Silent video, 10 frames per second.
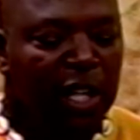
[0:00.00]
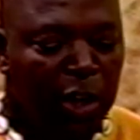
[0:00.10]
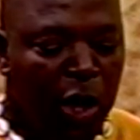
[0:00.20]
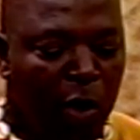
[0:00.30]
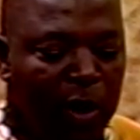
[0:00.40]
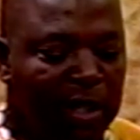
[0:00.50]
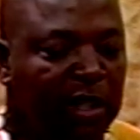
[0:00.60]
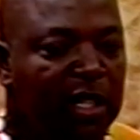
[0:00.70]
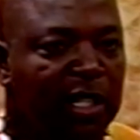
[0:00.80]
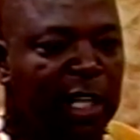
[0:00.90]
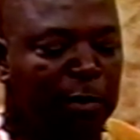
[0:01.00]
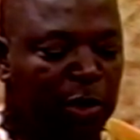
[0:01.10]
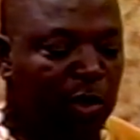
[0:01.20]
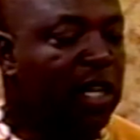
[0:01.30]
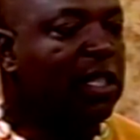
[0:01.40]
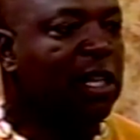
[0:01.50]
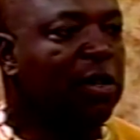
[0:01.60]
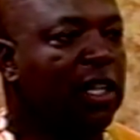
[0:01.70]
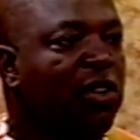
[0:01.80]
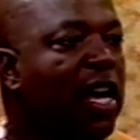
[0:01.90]
You know, when I say Sesame Street, that's
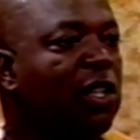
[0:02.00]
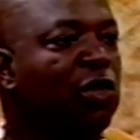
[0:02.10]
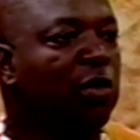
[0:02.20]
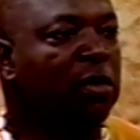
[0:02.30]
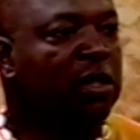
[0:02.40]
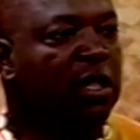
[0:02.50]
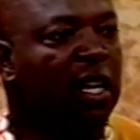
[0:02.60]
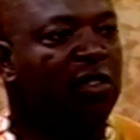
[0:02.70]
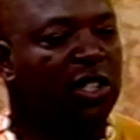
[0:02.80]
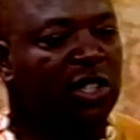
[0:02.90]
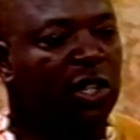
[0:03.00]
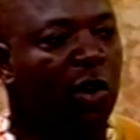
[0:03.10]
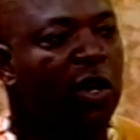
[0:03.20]
something I try to do with this television show.